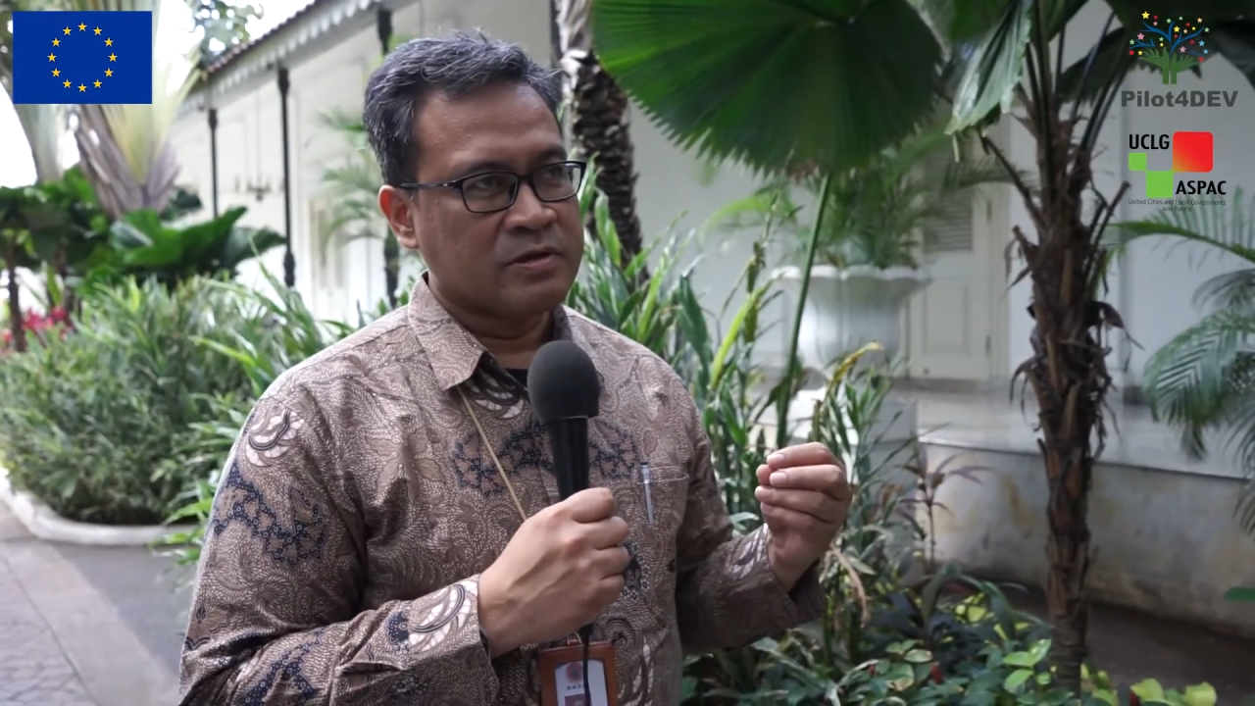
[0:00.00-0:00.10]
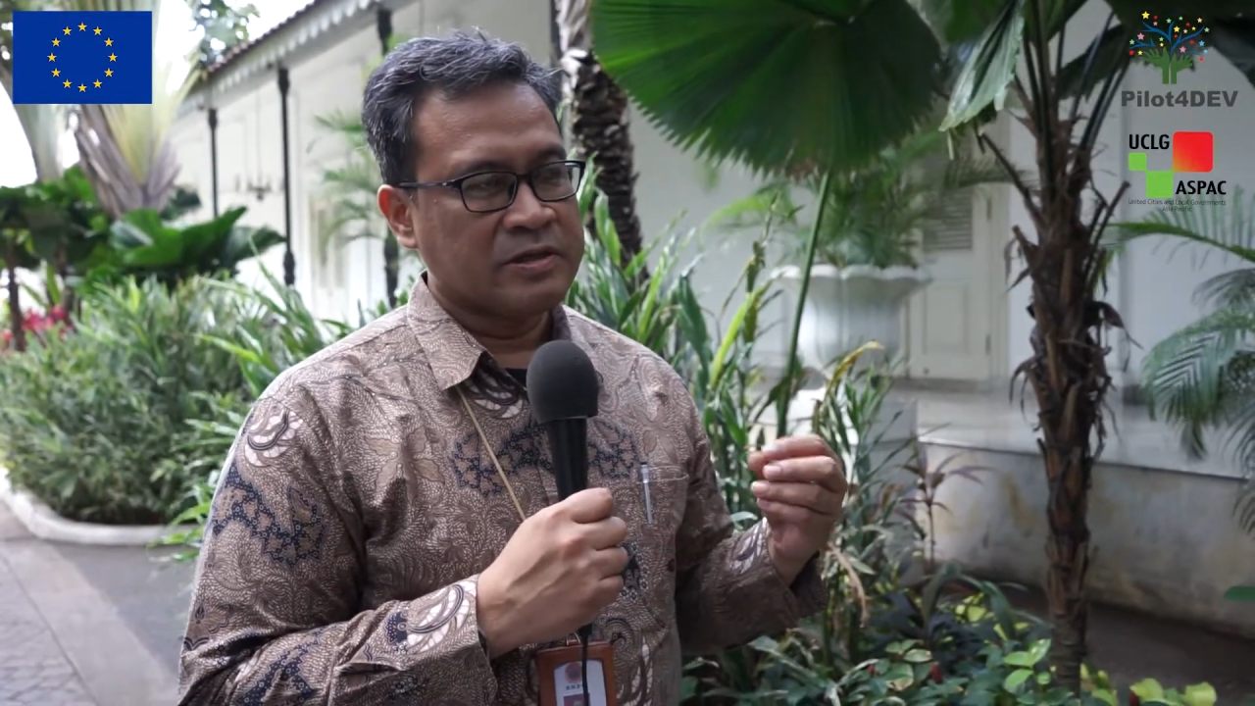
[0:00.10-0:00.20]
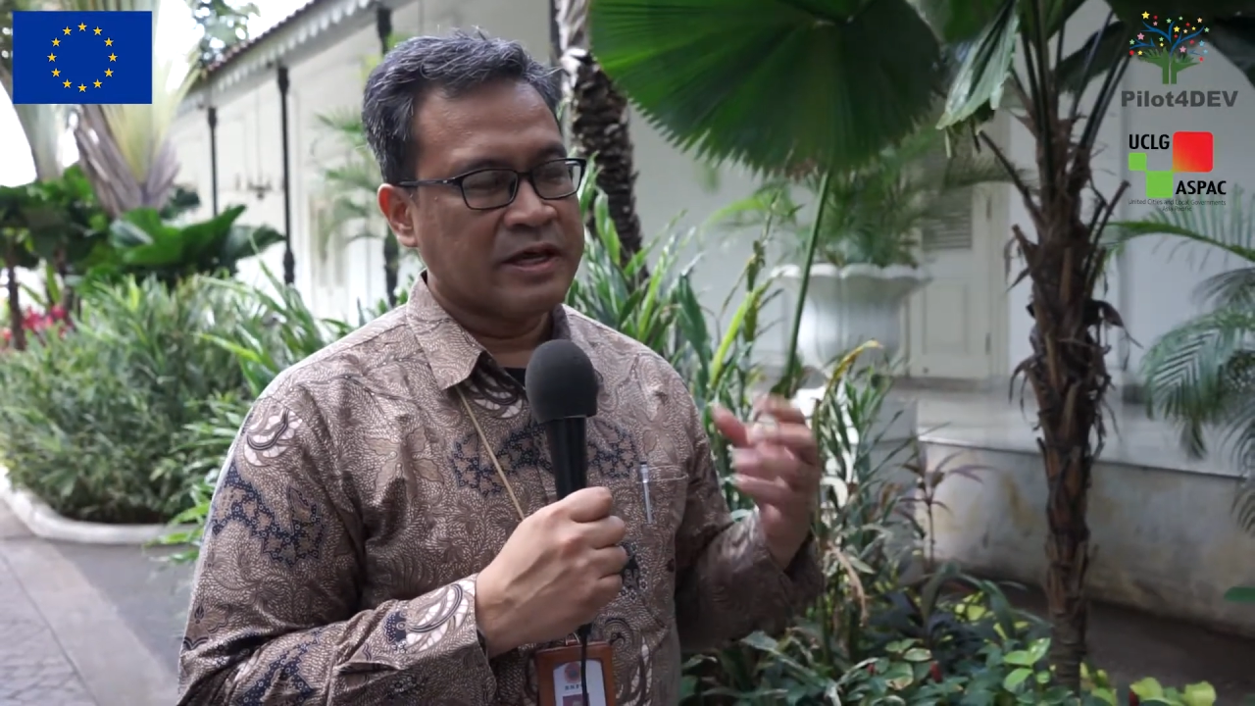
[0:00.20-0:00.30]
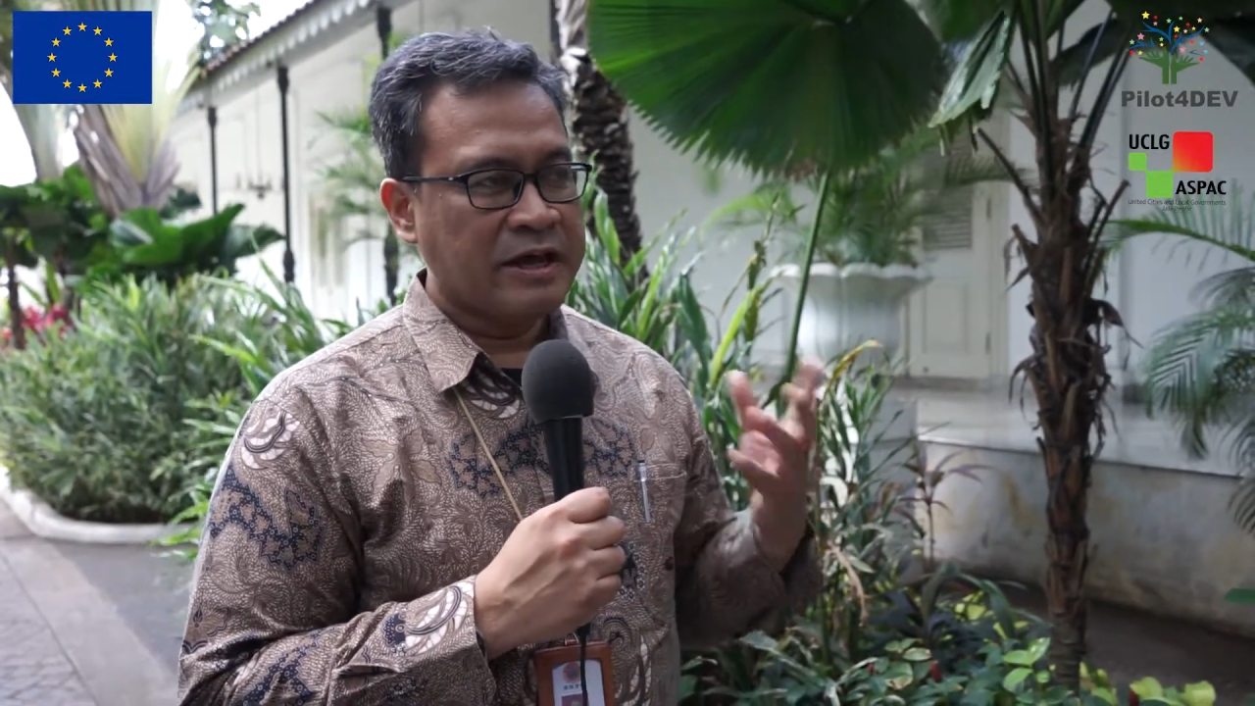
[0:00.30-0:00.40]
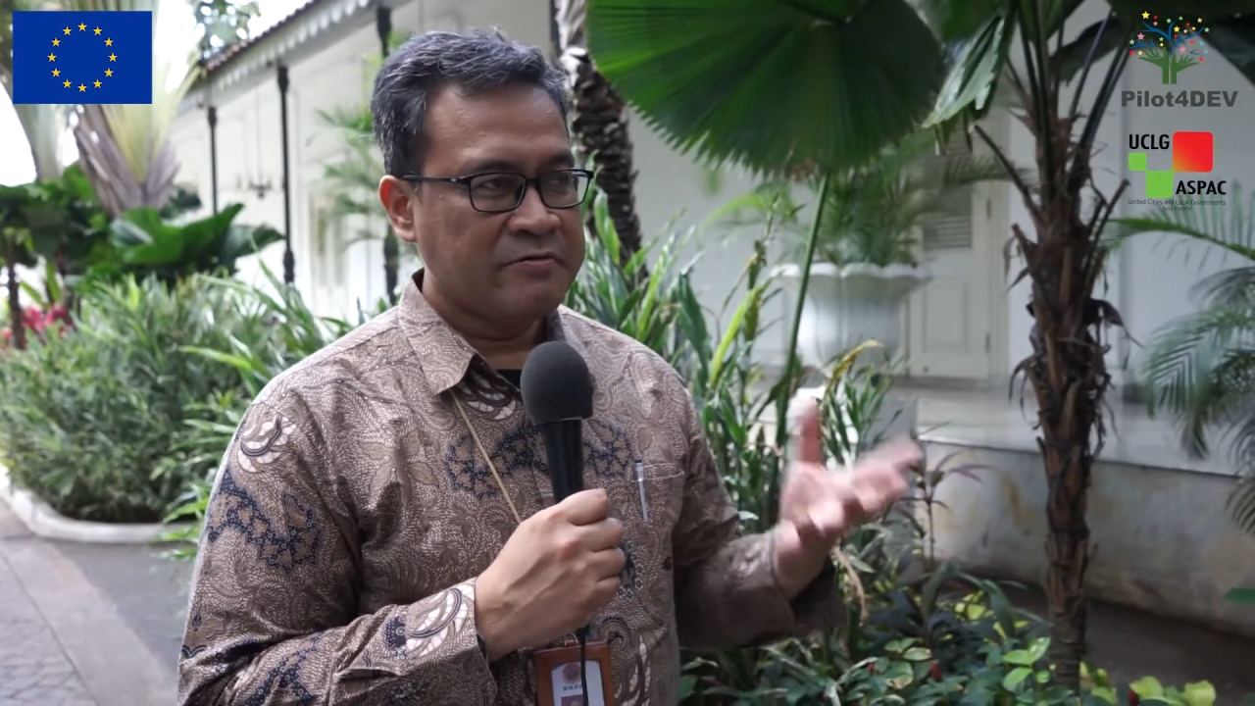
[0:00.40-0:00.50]

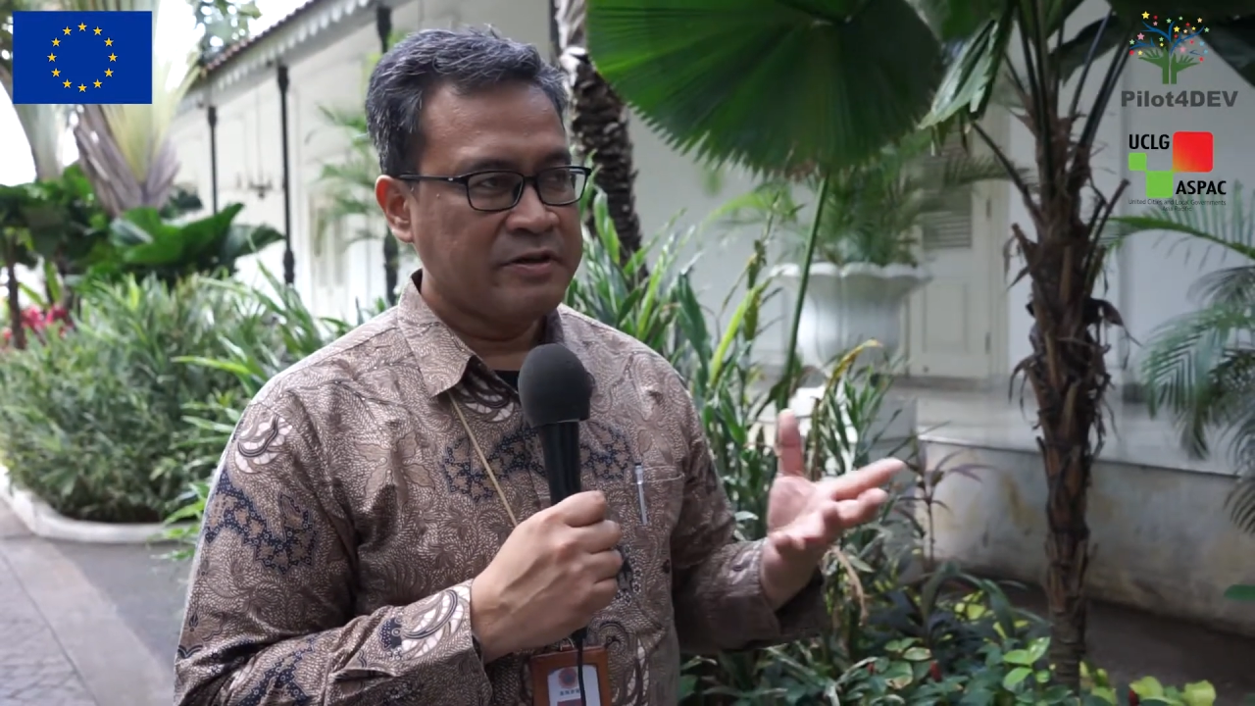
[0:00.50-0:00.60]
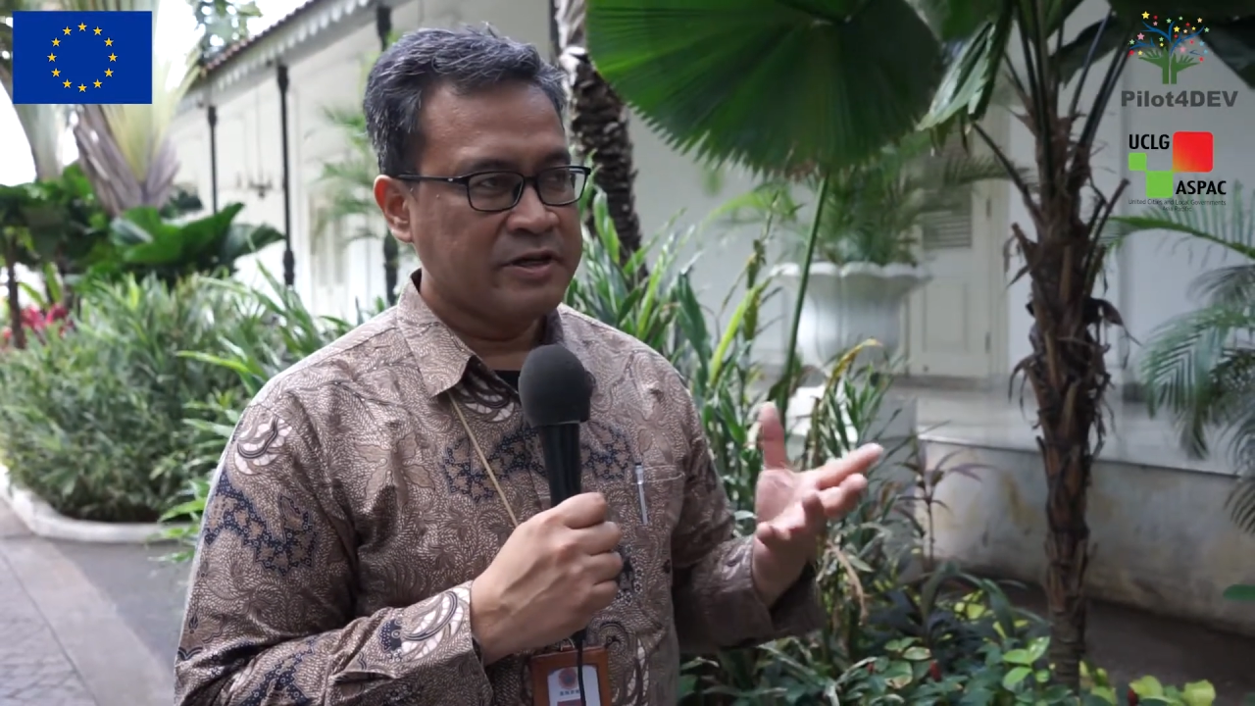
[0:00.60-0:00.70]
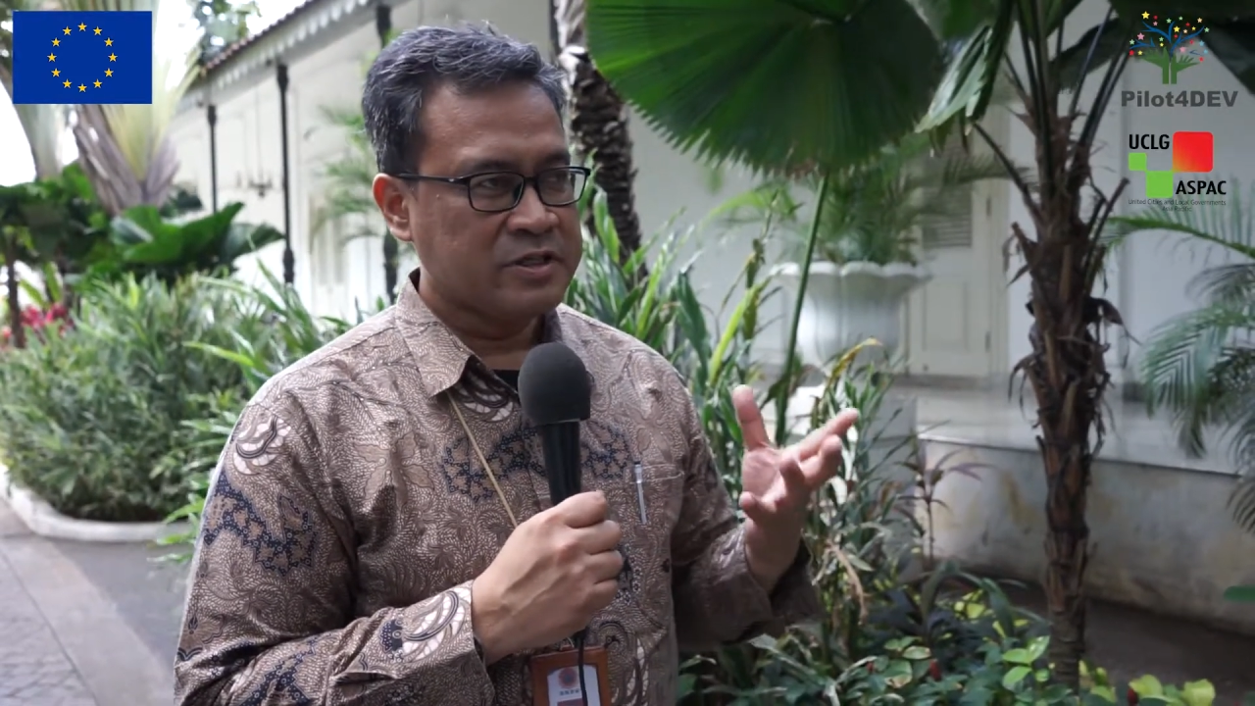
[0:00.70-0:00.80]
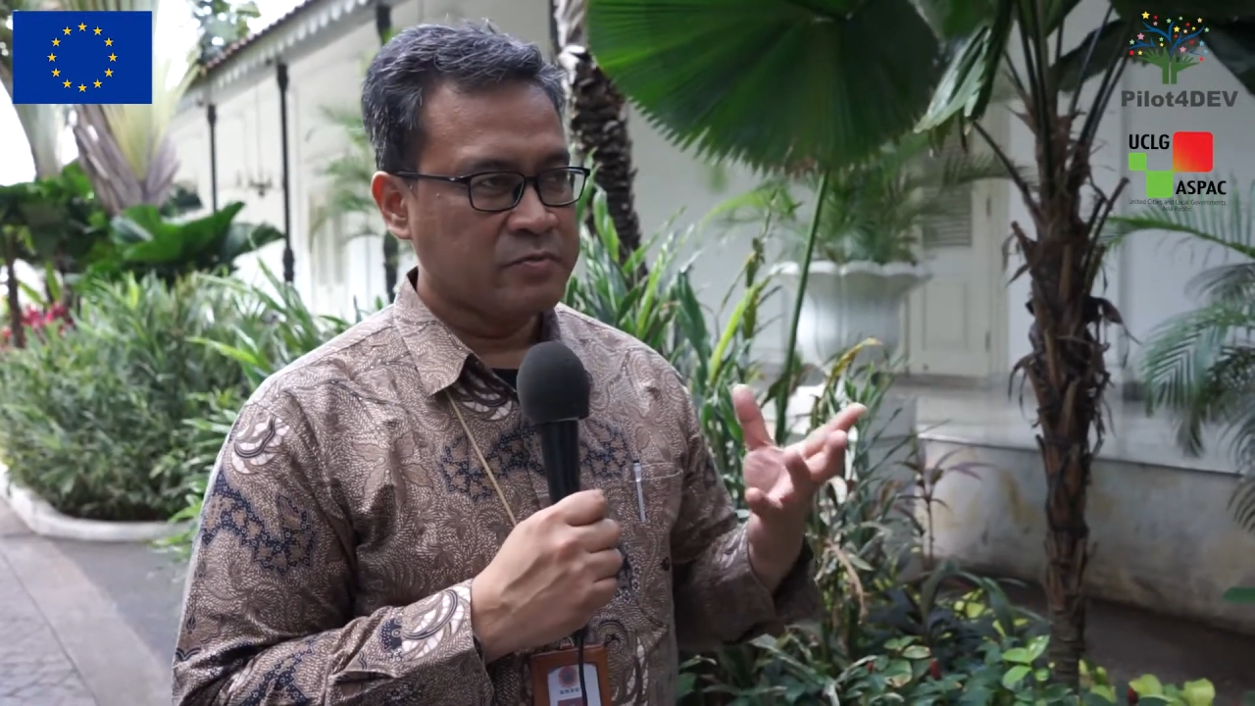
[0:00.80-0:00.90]
the heavy is